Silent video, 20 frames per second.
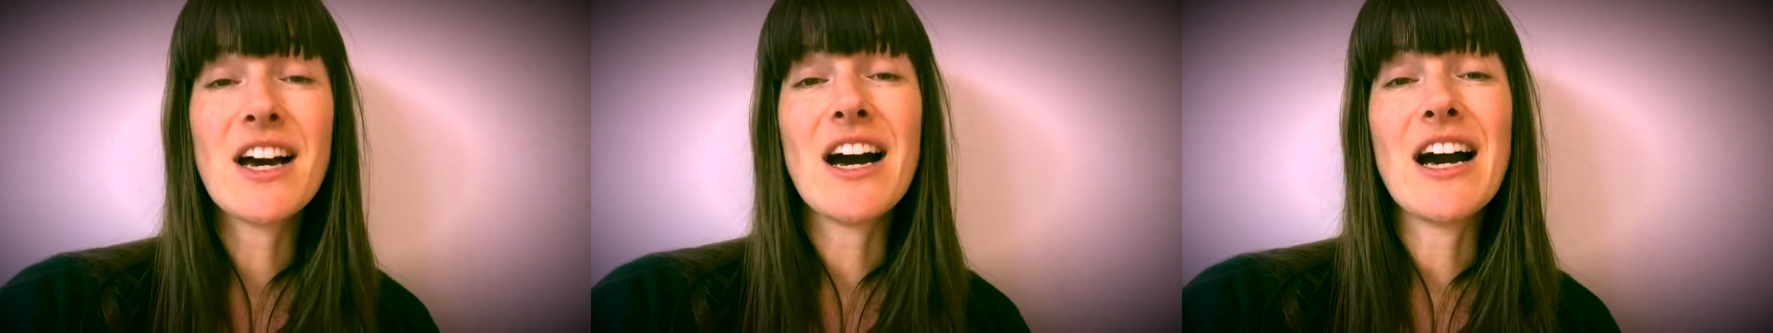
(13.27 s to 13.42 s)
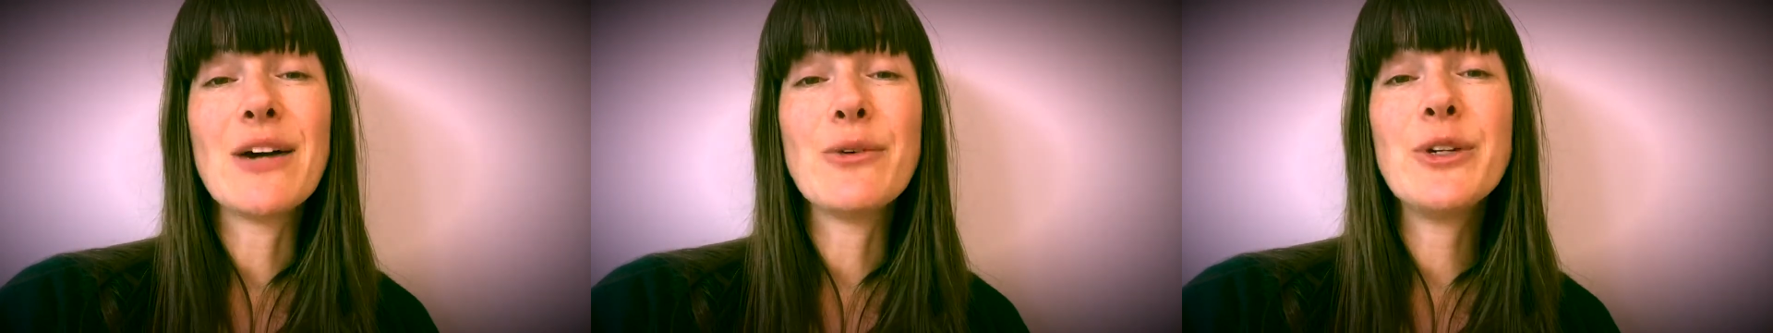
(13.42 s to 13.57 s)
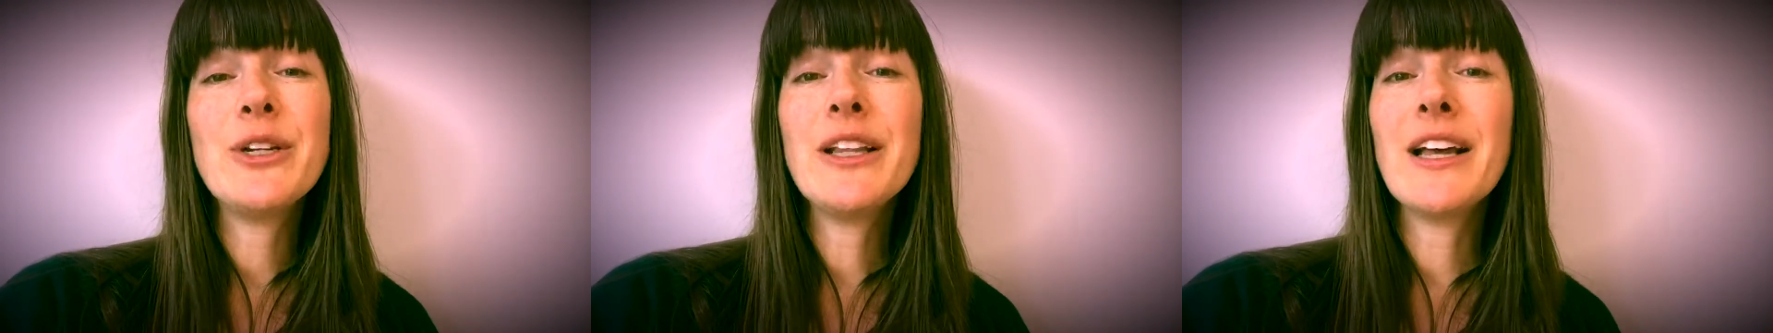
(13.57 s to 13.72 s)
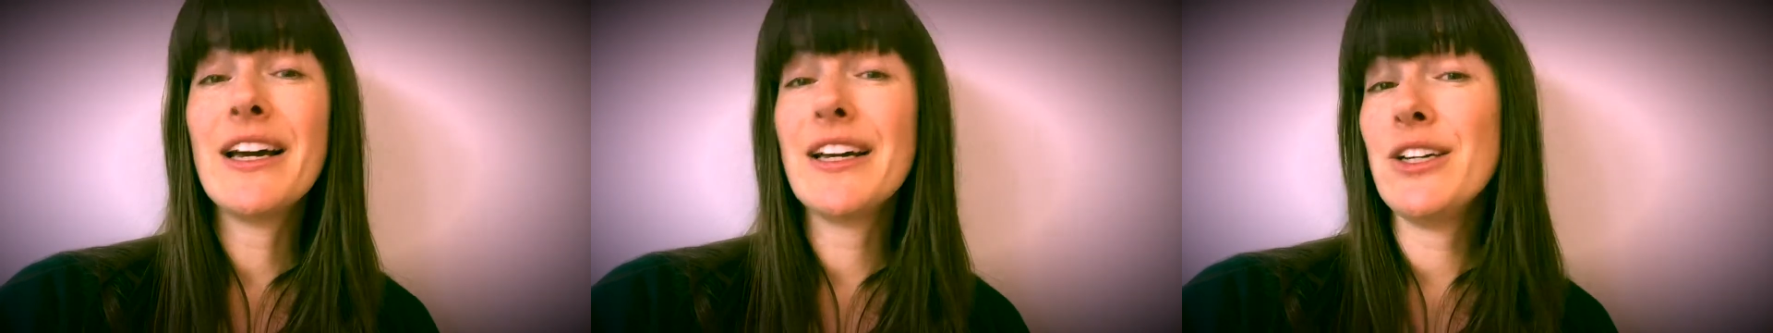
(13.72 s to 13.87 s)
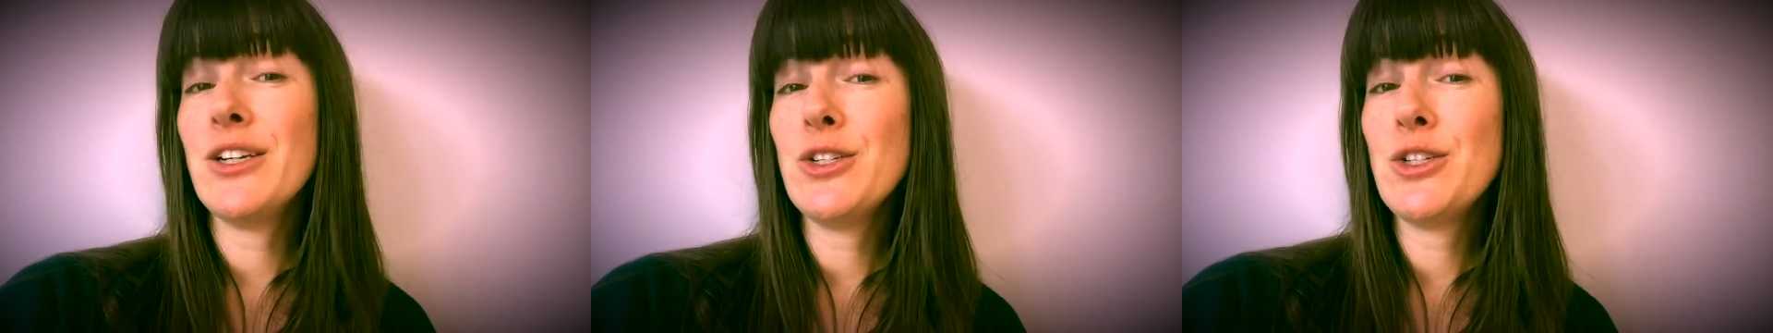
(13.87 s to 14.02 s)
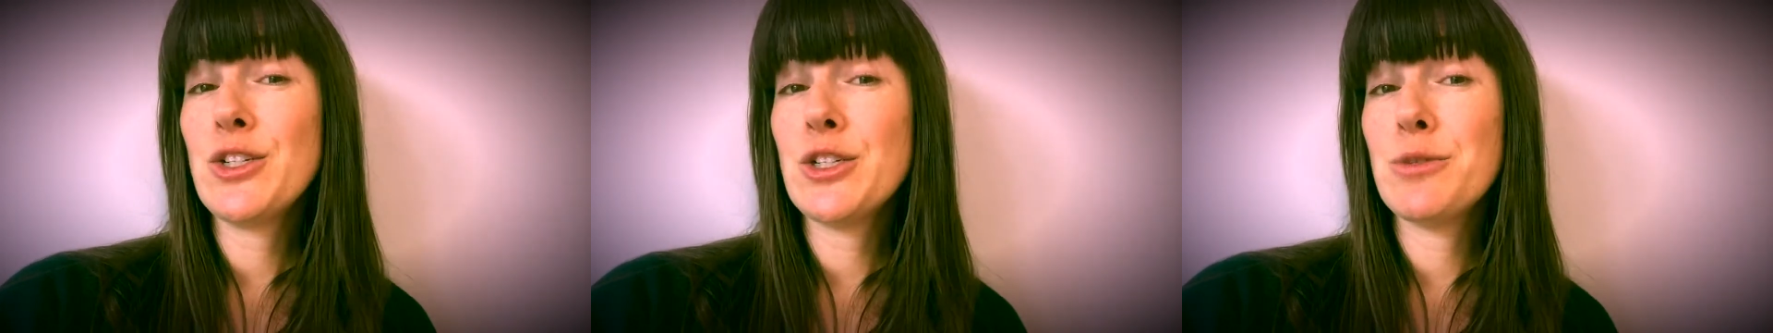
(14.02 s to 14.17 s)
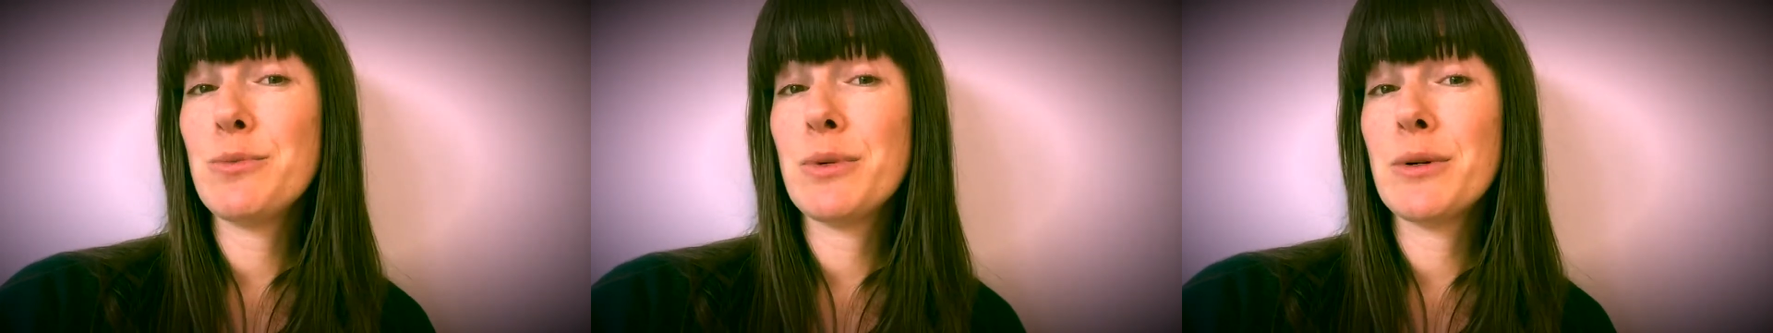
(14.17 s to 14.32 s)
I would like you
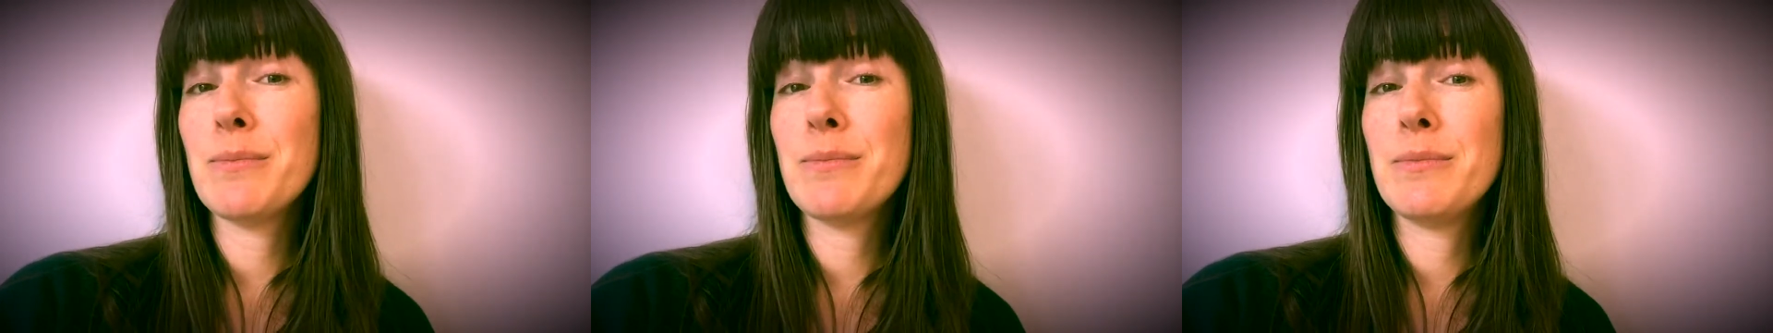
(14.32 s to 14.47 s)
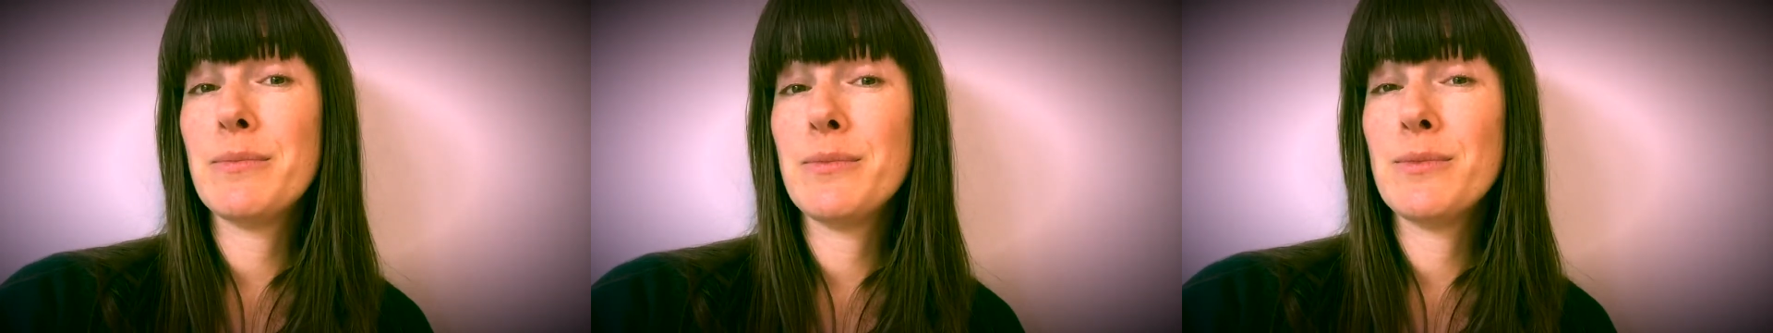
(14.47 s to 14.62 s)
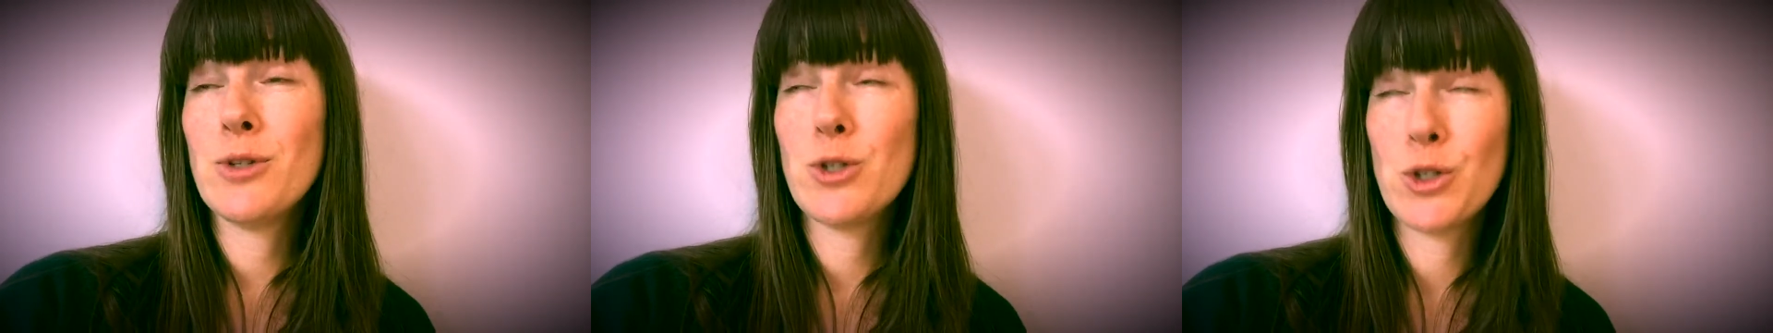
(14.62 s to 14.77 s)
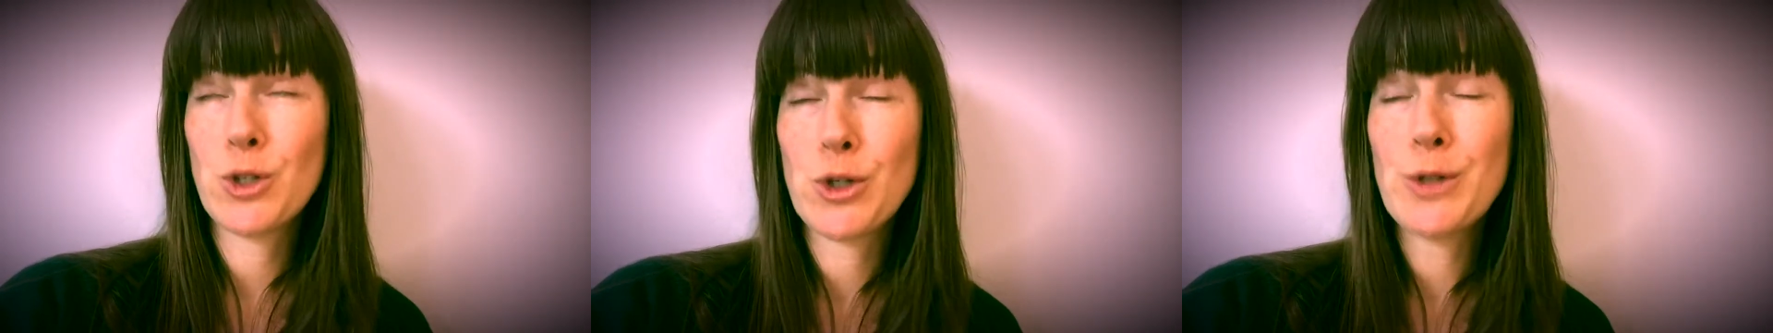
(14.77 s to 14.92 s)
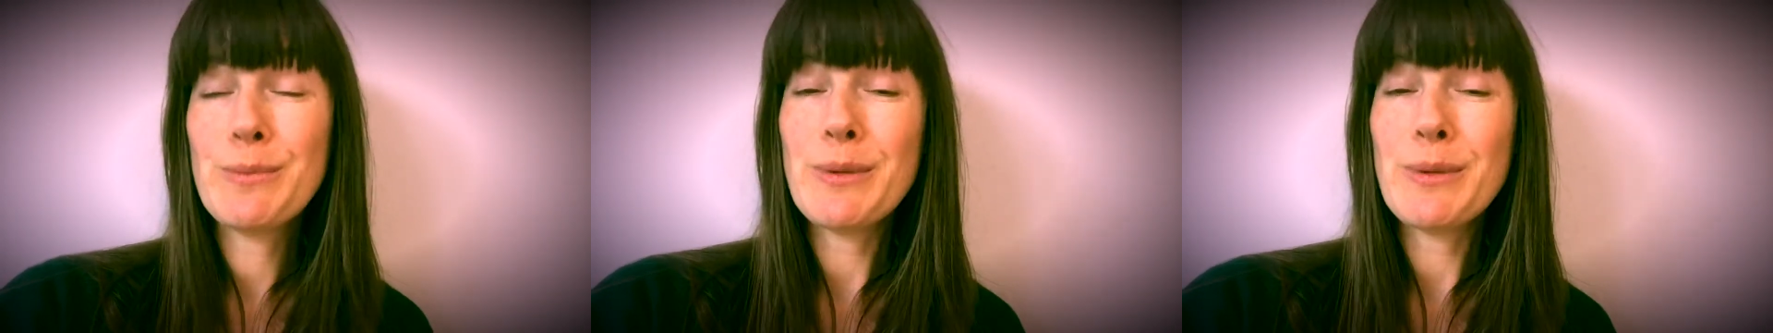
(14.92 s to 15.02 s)
to